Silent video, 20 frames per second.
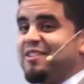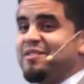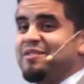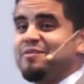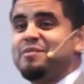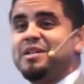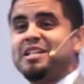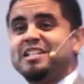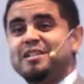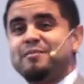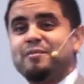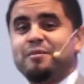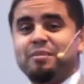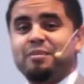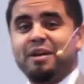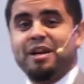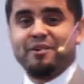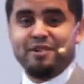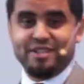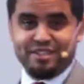now because I'm a
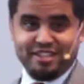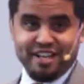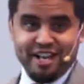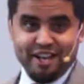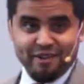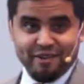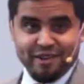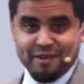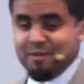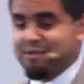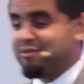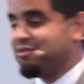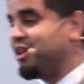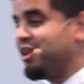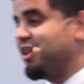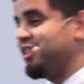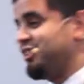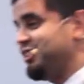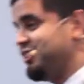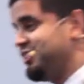parent now. I'm a
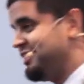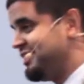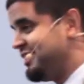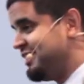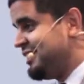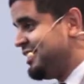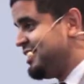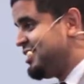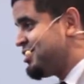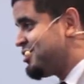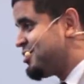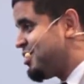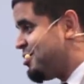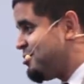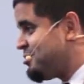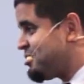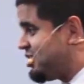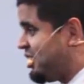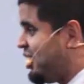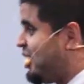father. So
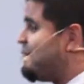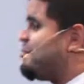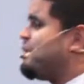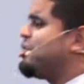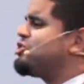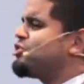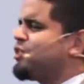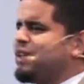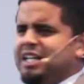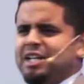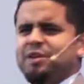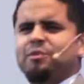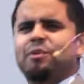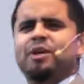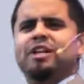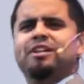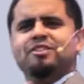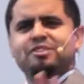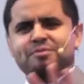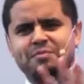I'm on training
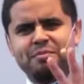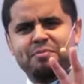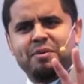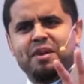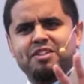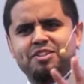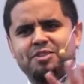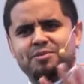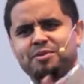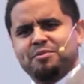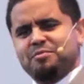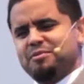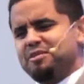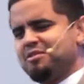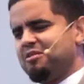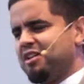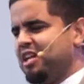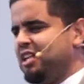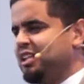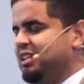wheels. Be patient with
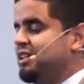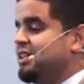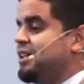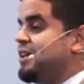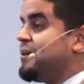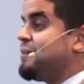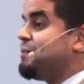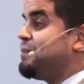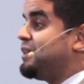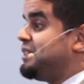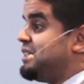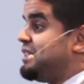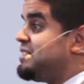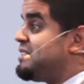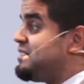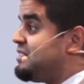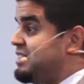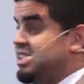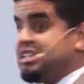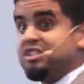me, right? But
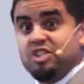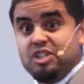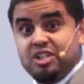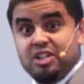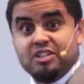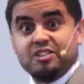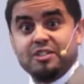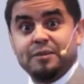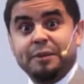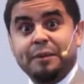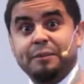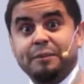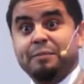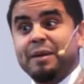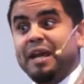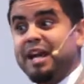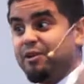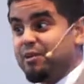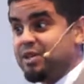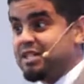this is teaching us about
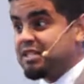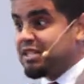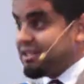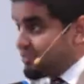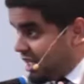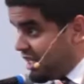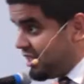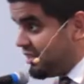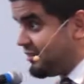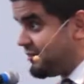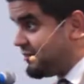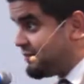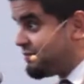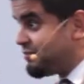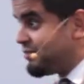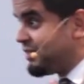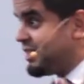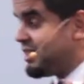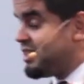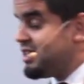parenting, right?
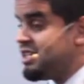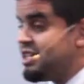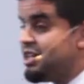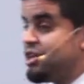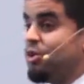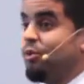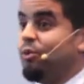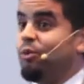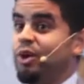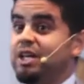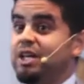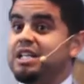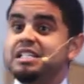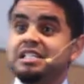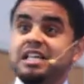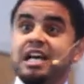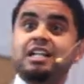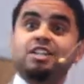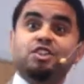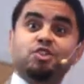What
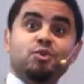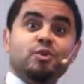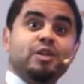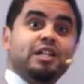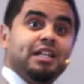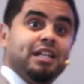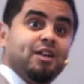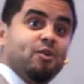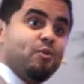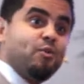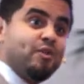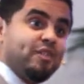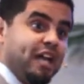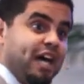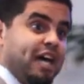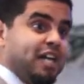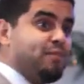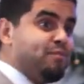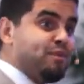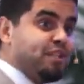is God doing with
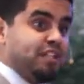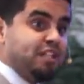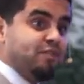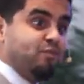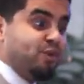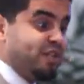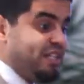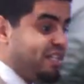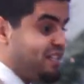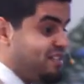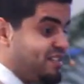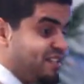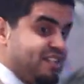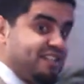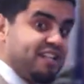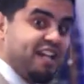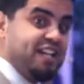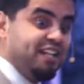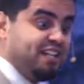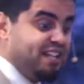Adam and Eve when he
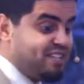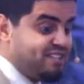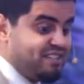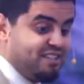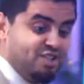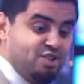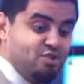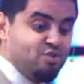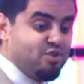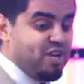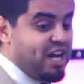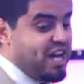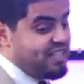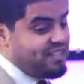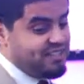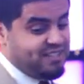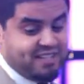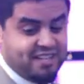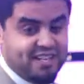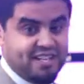says, hey, listen, you
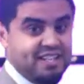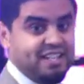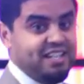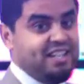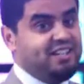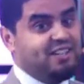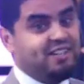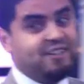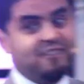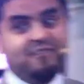guys can eat